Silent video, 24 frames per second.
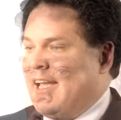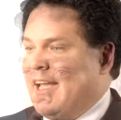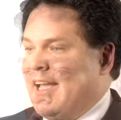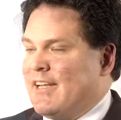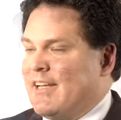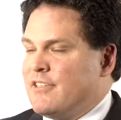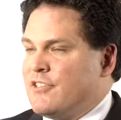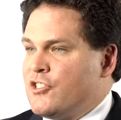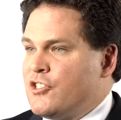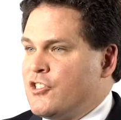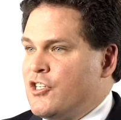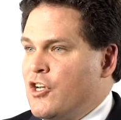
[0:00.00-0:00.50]

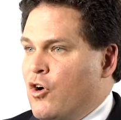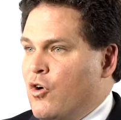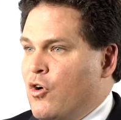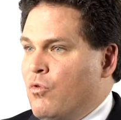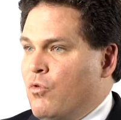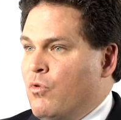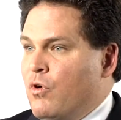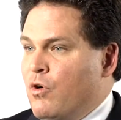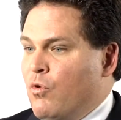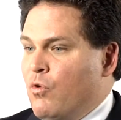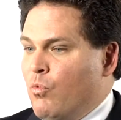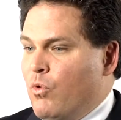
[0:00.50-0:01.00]
And
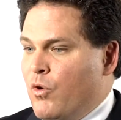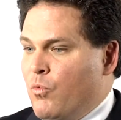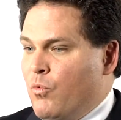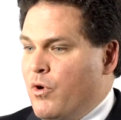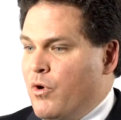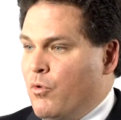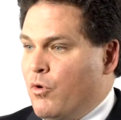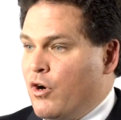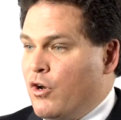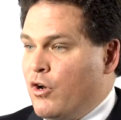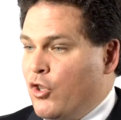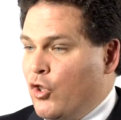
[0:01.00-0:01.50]
so when
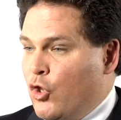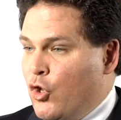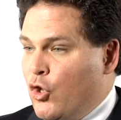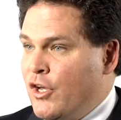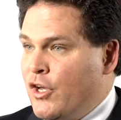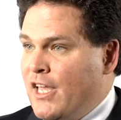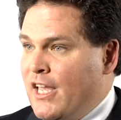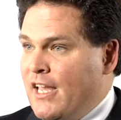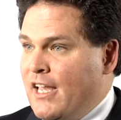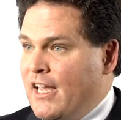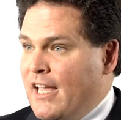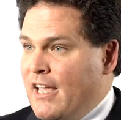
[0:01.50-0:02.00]
we were
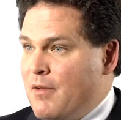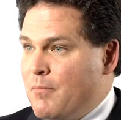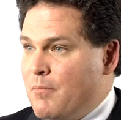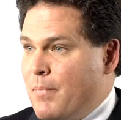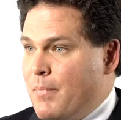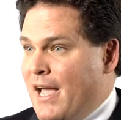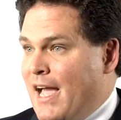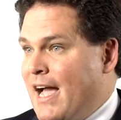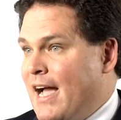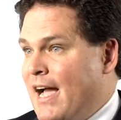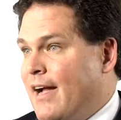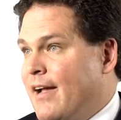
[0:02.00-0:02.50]
looking
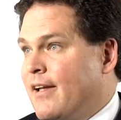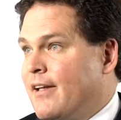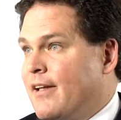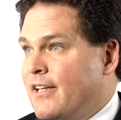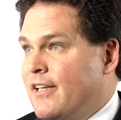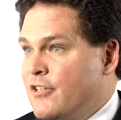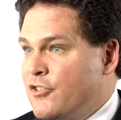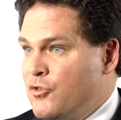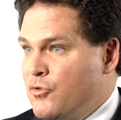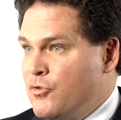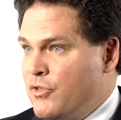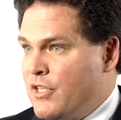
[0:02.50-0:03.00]

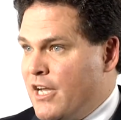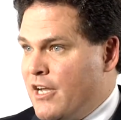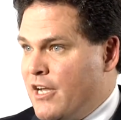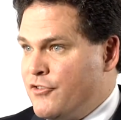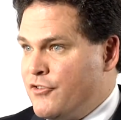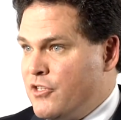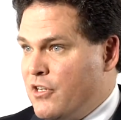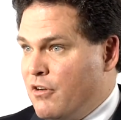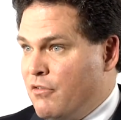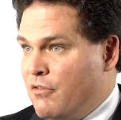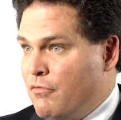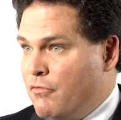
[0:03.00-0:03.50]
back in
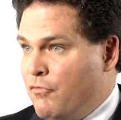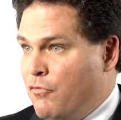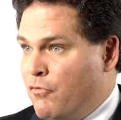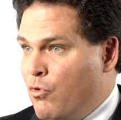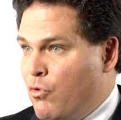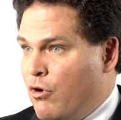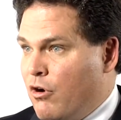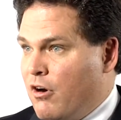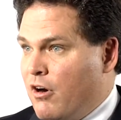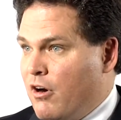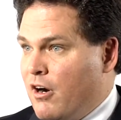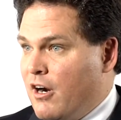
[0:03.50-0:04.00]

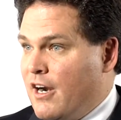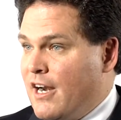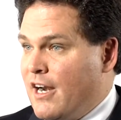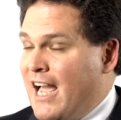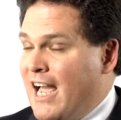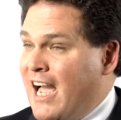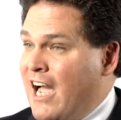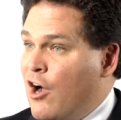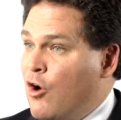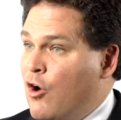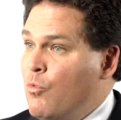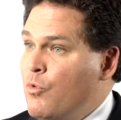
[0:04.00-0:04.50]
2004 on
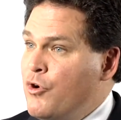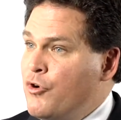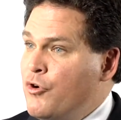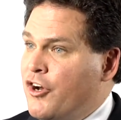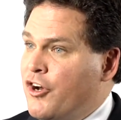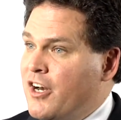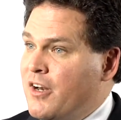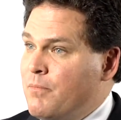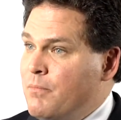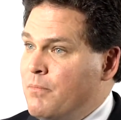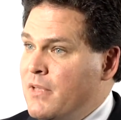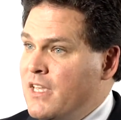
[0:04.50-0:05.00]
how we were
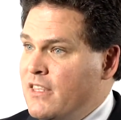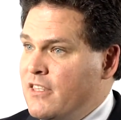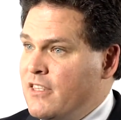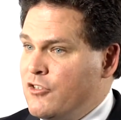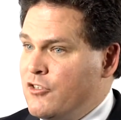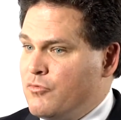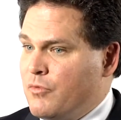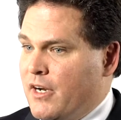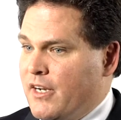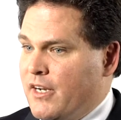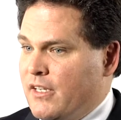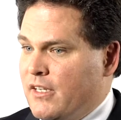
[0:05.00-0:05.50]
going to meet
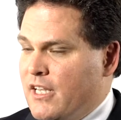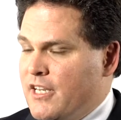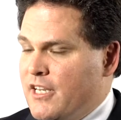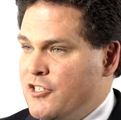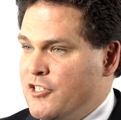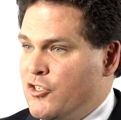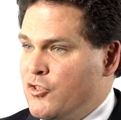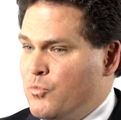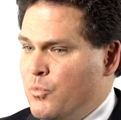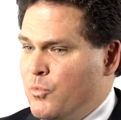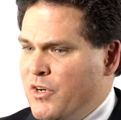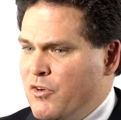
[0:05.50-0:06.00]
these
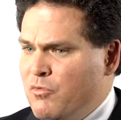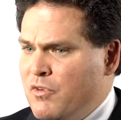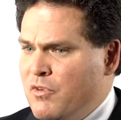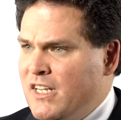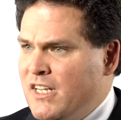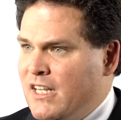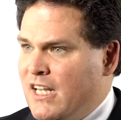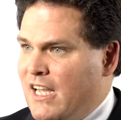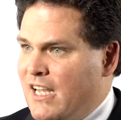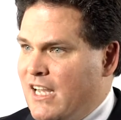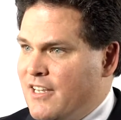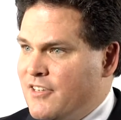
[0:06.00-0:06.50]
regulations, we
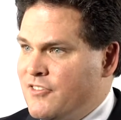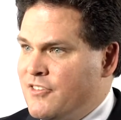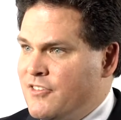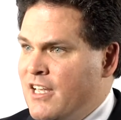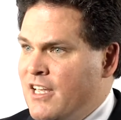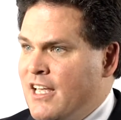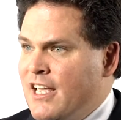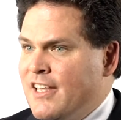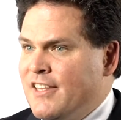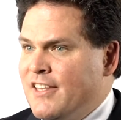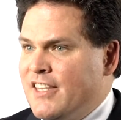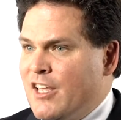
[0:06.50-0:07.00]
realized
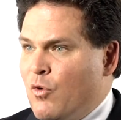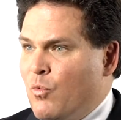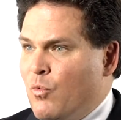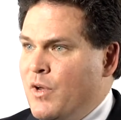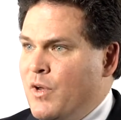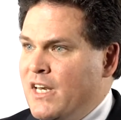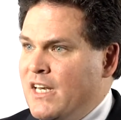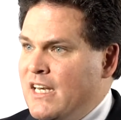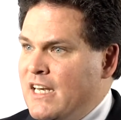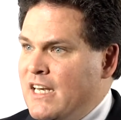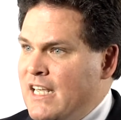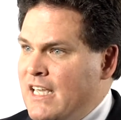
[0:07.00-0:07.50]
that
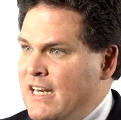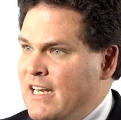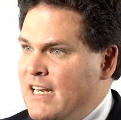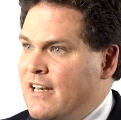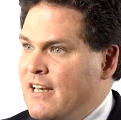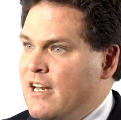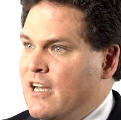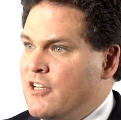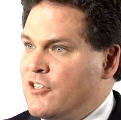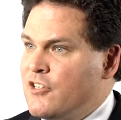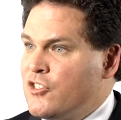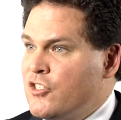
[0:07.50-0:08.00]
we
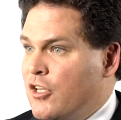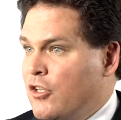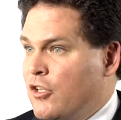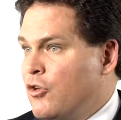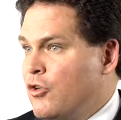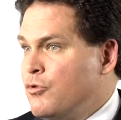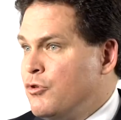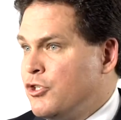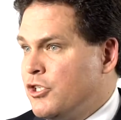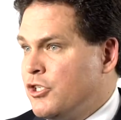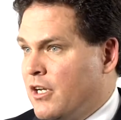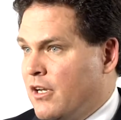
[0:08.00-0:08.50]
needed a
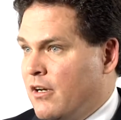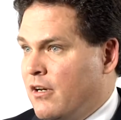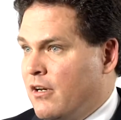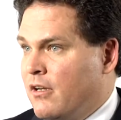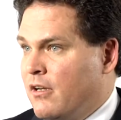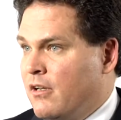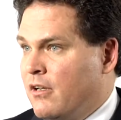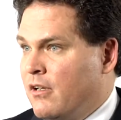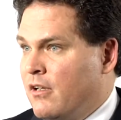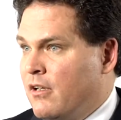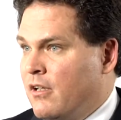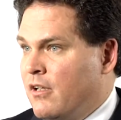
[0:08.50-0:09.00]
solution
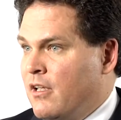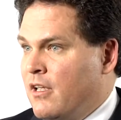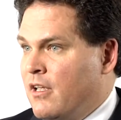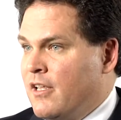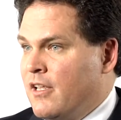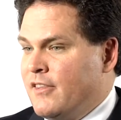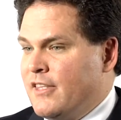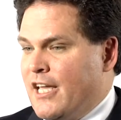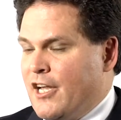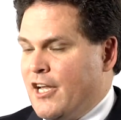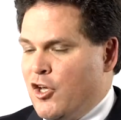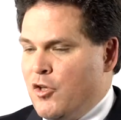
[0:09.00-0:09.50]

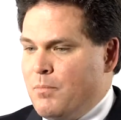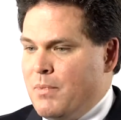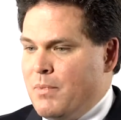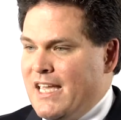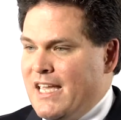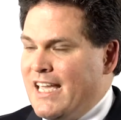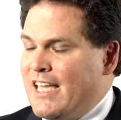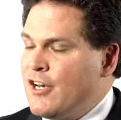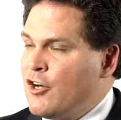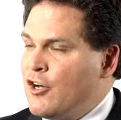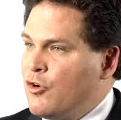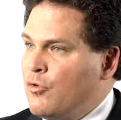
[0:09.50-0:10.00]
that could
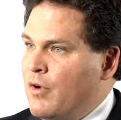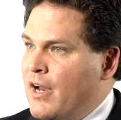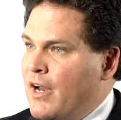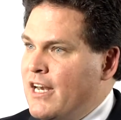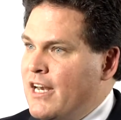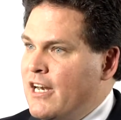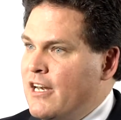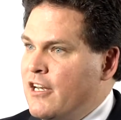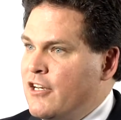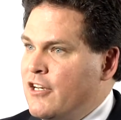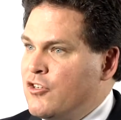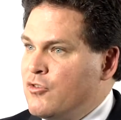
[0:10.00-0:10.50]
be
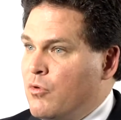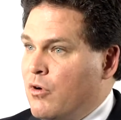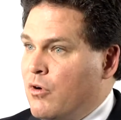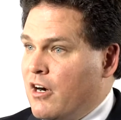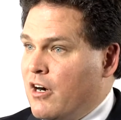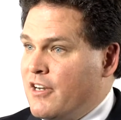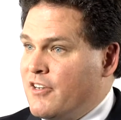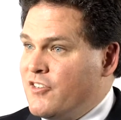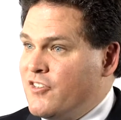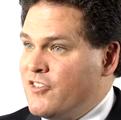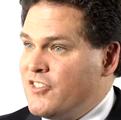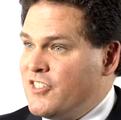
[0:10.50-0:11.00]
integrated into
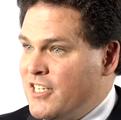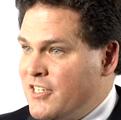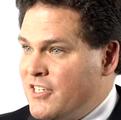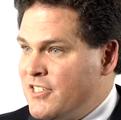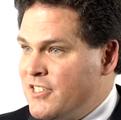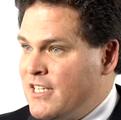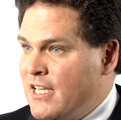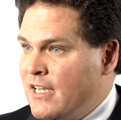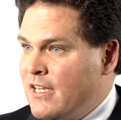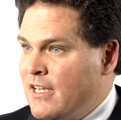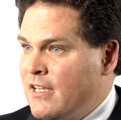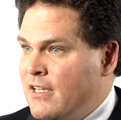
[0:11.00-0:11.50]
our
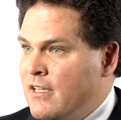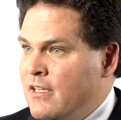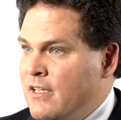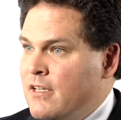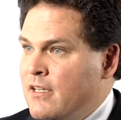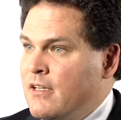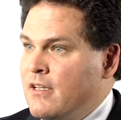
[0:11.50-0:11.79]
existing